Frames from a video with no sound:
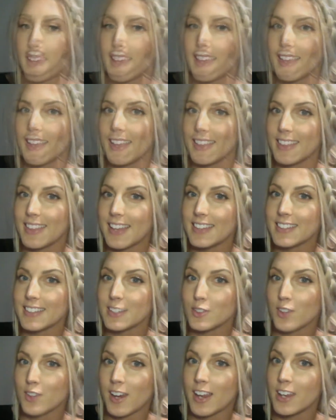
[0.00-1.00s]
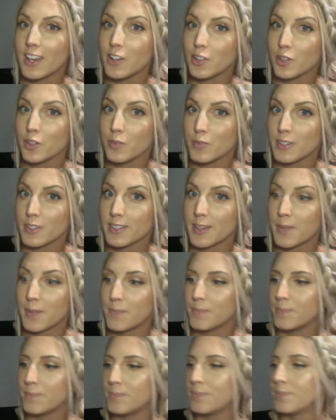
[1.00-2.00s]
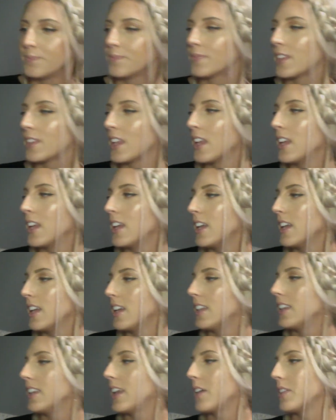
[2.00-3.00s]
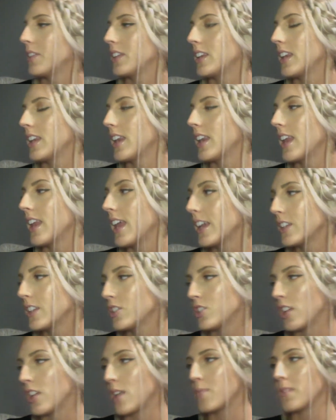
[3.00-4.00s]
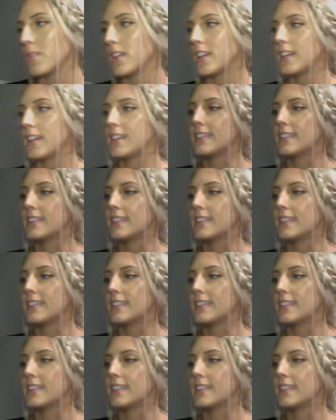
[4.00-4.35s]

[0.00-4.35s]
And that is a triangular prism. Now the next shape is